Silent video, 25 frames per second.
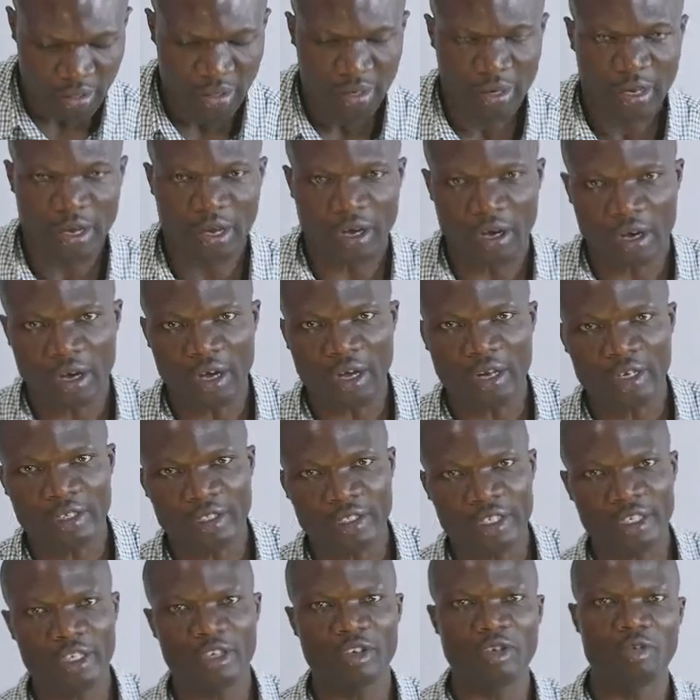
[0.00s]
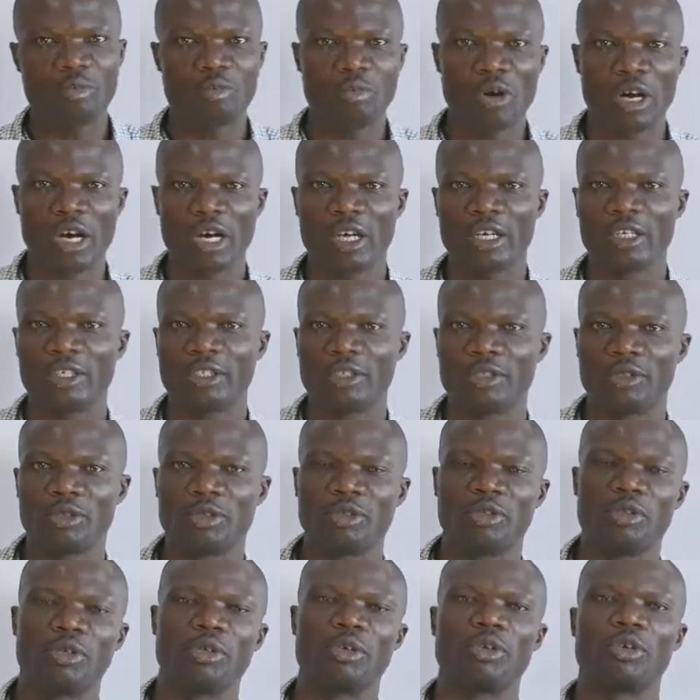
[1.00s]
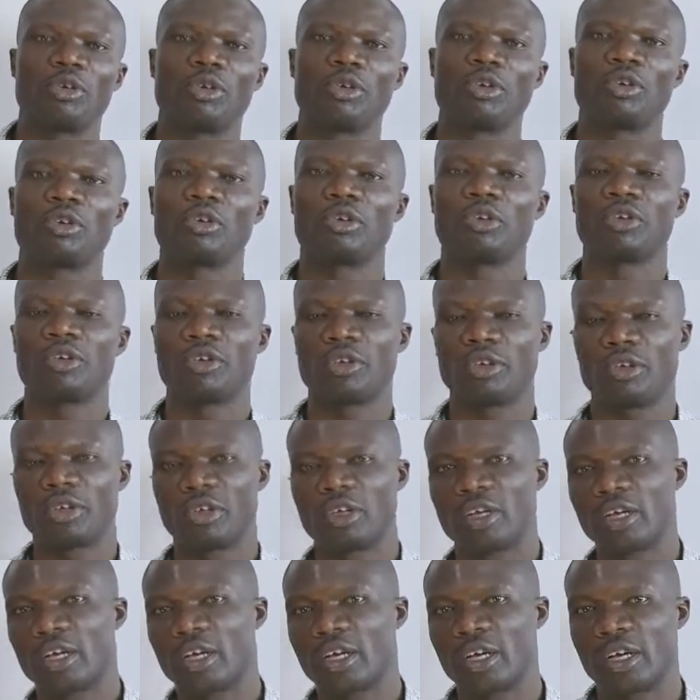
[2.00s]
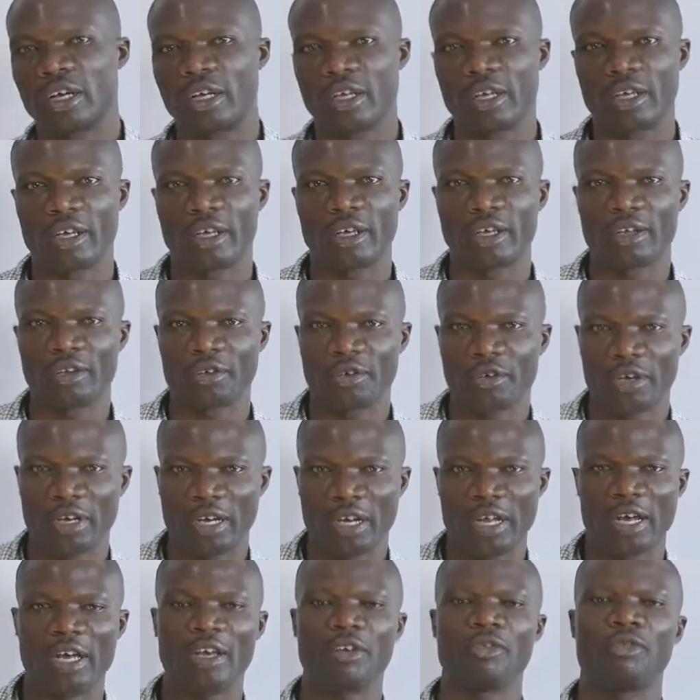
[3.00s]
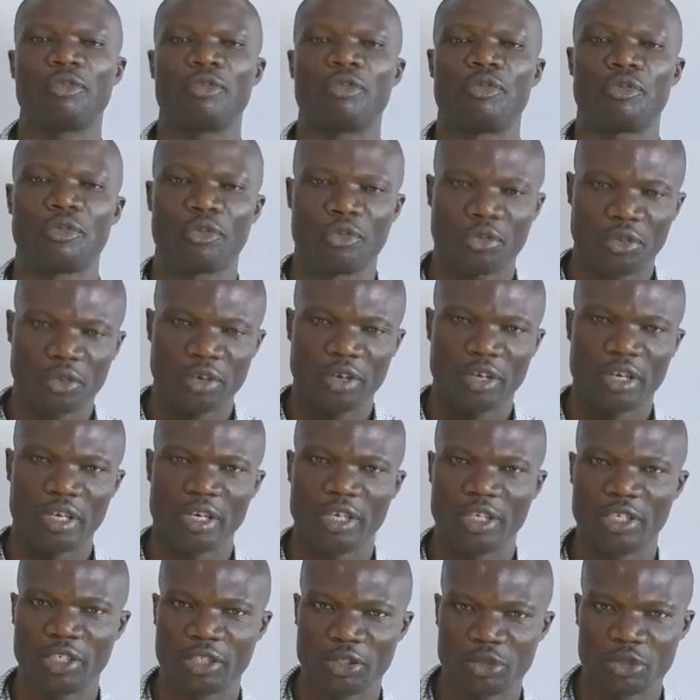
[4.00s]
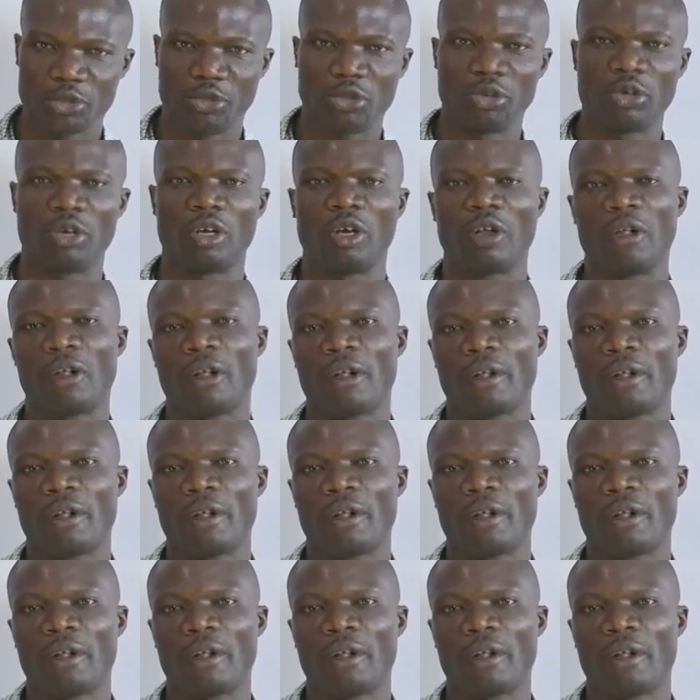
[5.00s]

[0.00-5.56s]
Now, I'll take you back to your life in school.